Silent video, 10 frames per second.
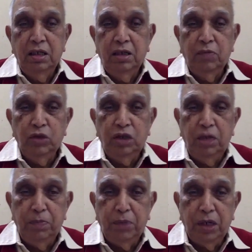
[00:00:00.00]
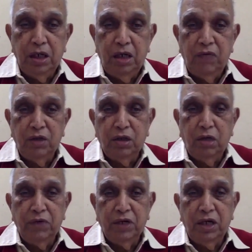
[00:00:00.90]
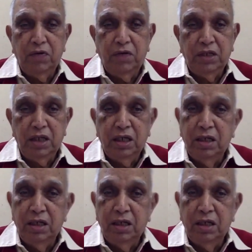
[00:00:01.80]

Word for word: most important philosophical advisor,